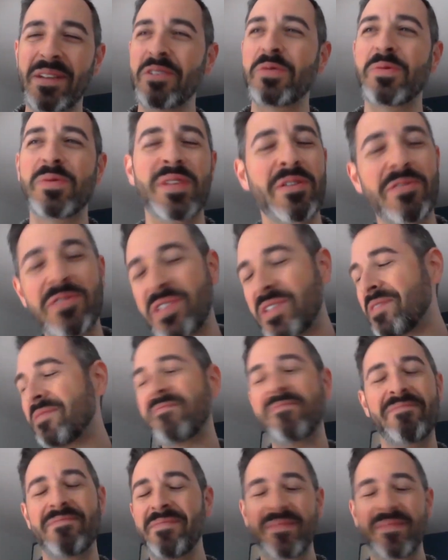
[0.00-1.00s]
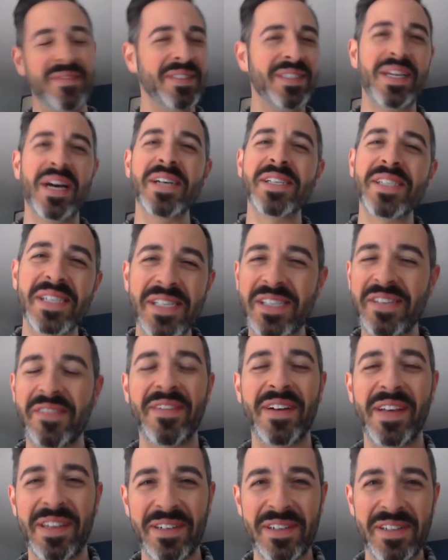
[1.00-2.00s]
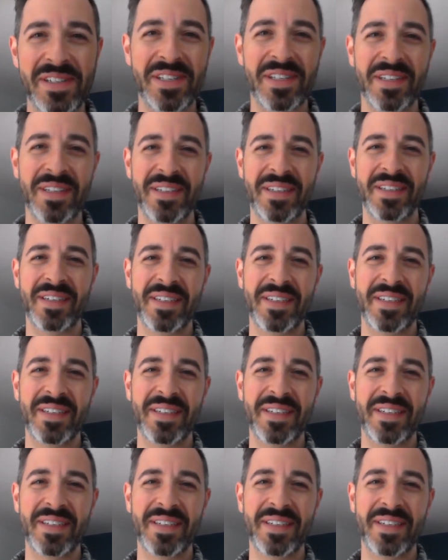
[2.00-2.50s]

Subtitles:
there's dozens of others.